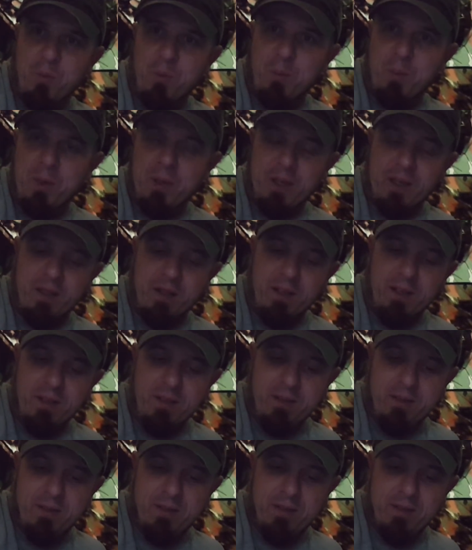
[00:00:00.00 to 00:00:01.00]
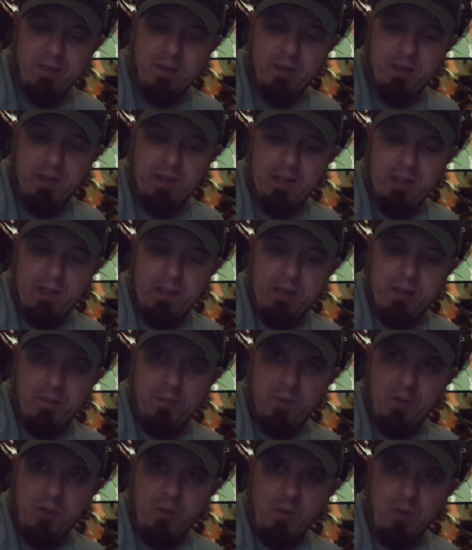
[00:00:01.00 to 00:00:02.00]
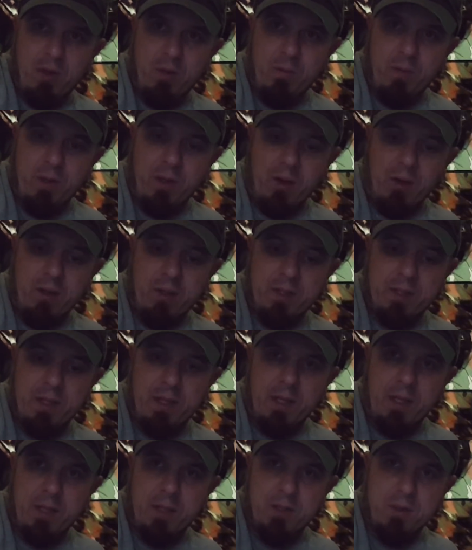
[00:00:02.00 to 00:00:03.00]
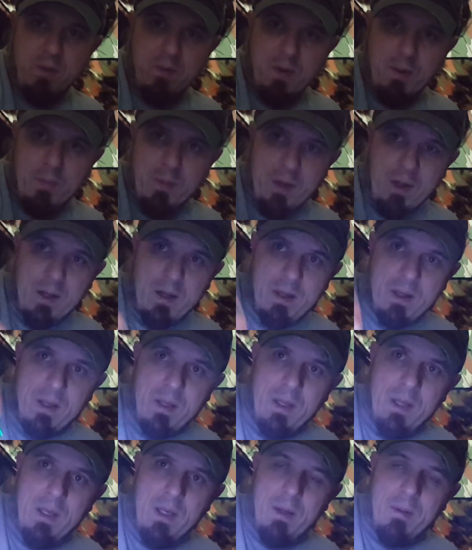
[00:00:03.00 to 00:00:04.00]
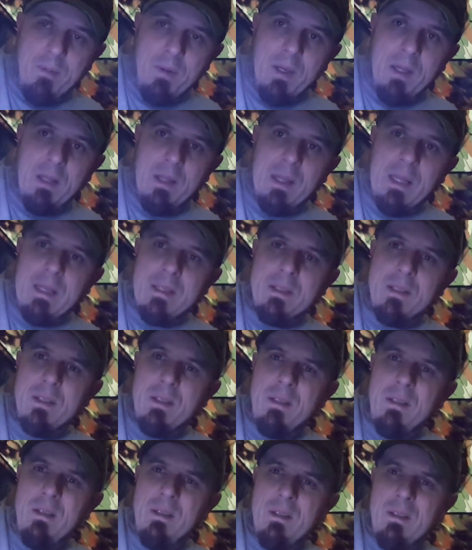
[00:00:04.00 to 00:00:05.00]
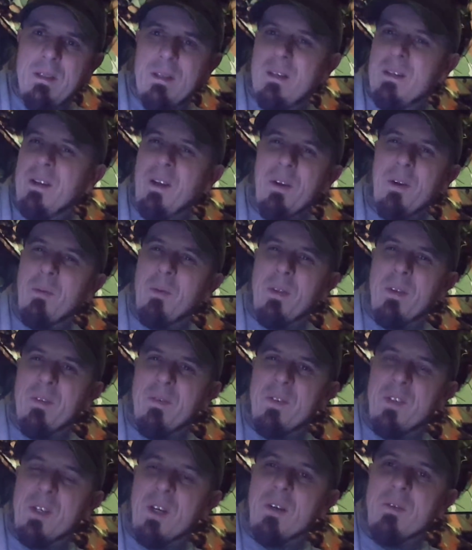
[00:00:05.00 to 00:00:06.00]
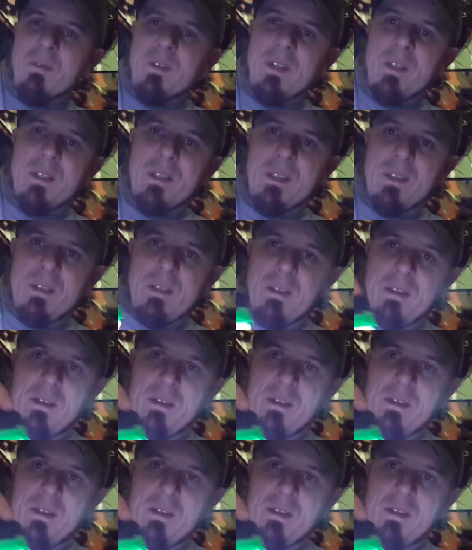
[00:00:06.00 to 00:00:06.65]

would be either. I'm struggling with the light in here, so I've got my little lantern. I don't know whether I've shown this,